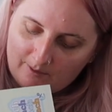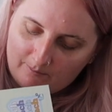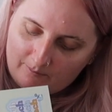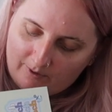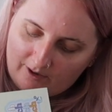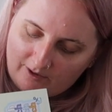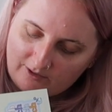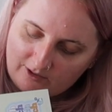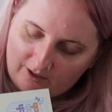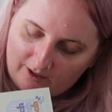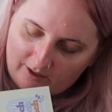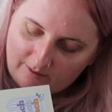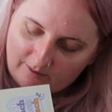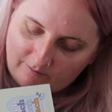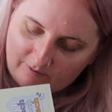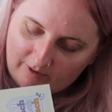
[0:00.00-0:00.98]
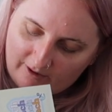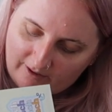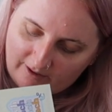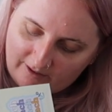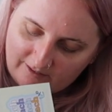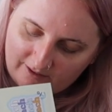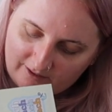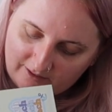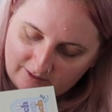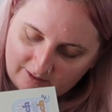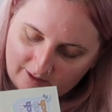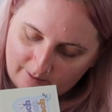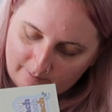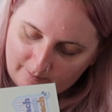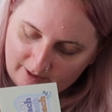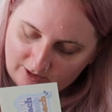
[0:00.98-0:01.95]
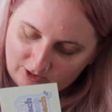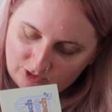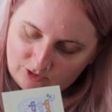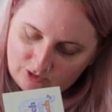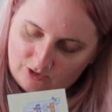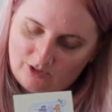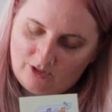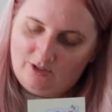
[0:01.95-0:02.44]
but I'm very excited I managed